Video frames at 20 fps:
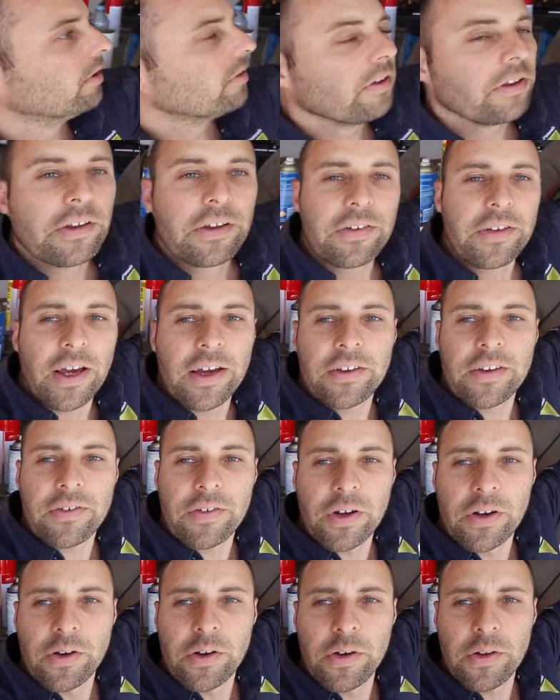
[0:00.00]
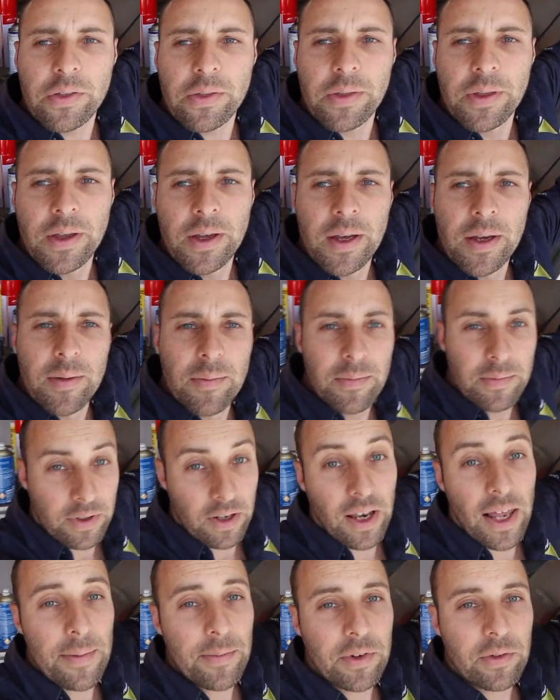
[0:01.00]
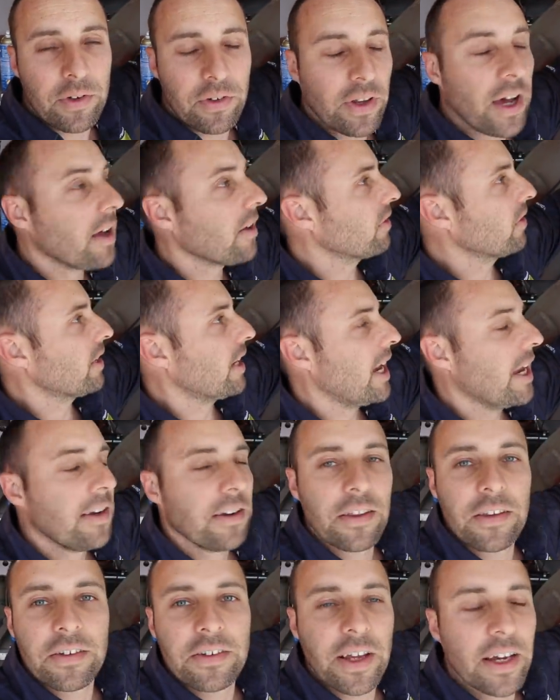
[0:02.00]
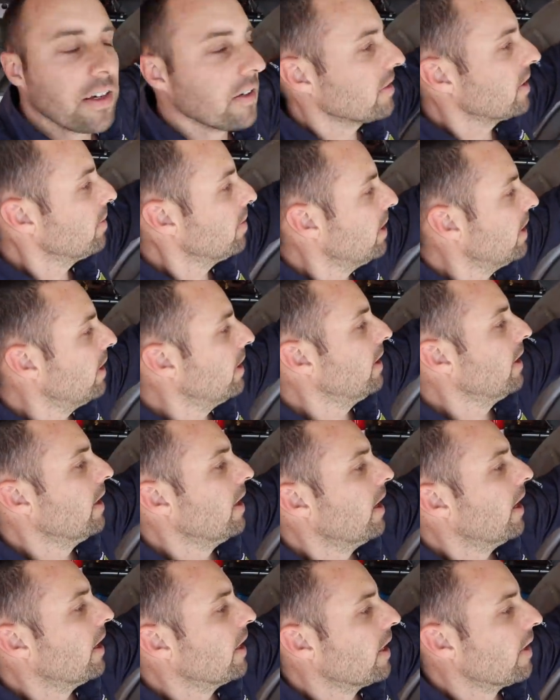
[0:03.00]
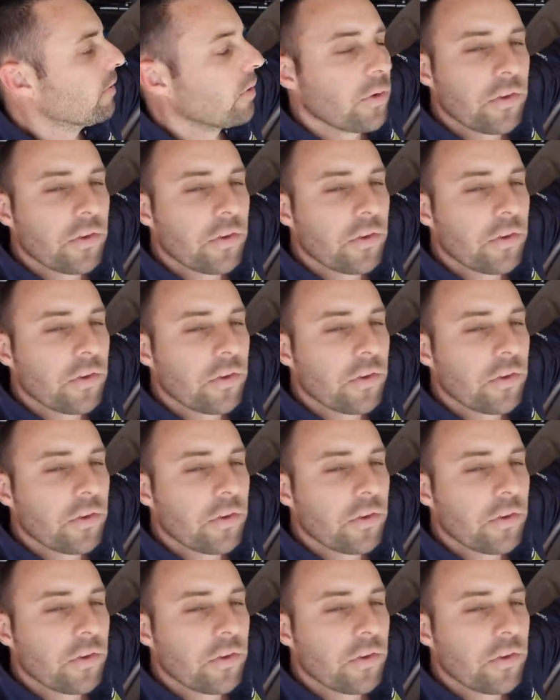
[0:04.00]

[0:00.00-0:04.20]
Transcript: So in this case I've got an earth clamped as hard as I can to the stainless up here and then I've